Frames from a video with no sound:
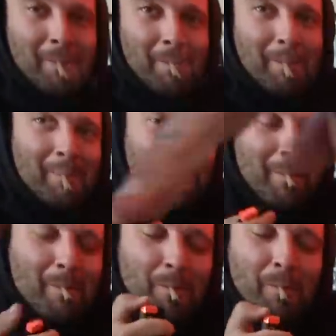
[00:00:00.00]

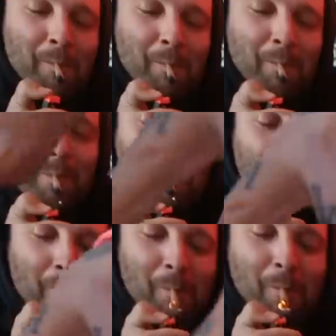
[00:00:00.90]
email,
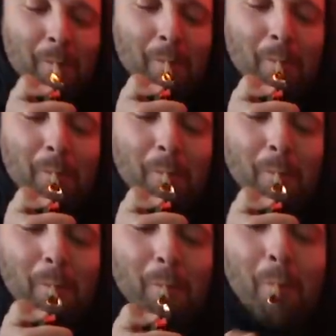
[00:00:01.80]
fax,
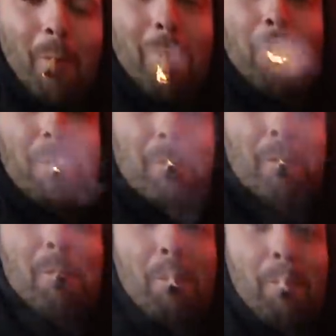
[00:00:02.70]
whatever. My table now
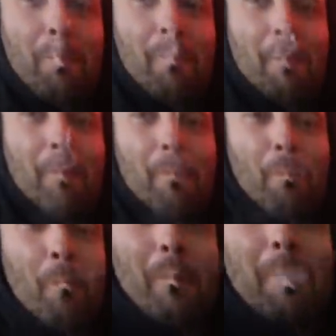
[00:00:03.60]
has a burn hole in it.